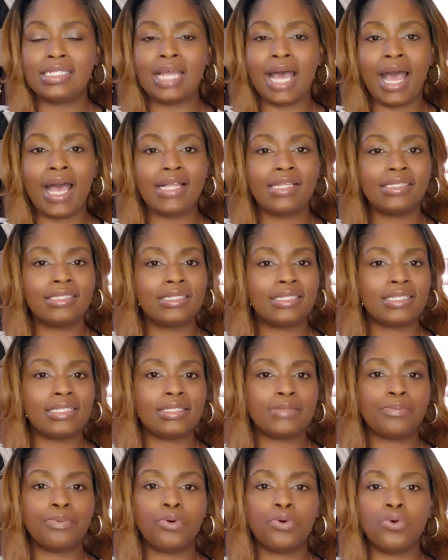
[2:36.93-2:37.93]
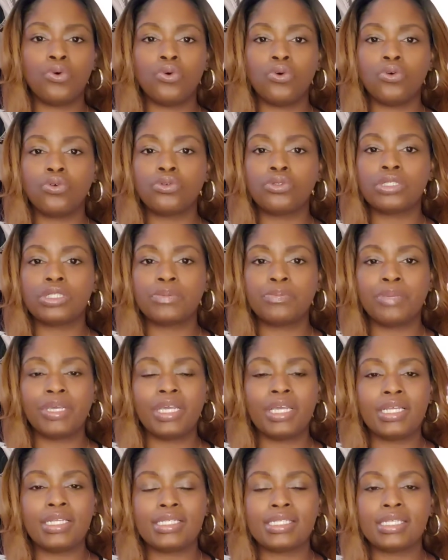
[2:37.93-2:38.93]
Dialysis pull,
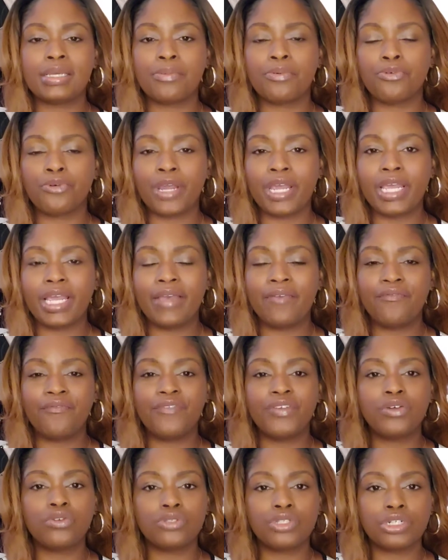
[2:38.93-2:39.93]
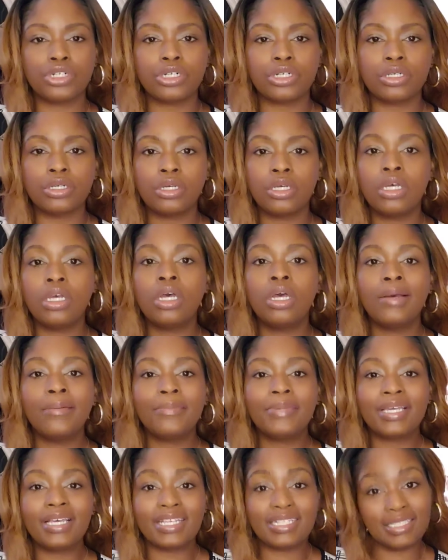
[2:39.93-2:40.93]
spin, separate, and filter
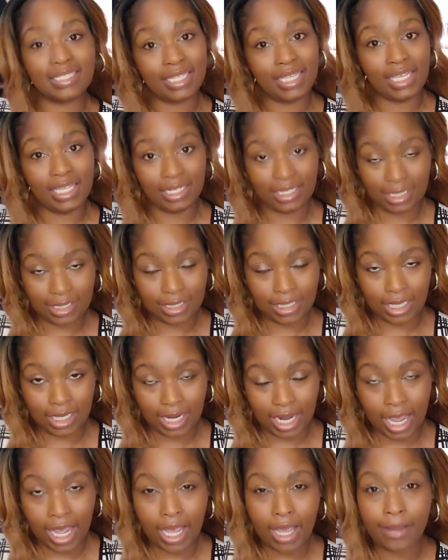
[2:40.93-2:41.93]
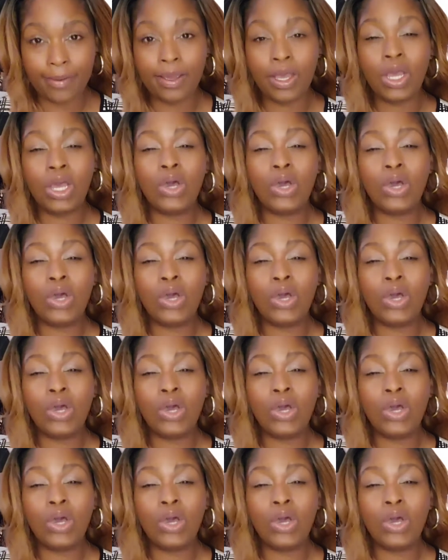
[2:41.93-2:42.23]
because the kidneys cannot.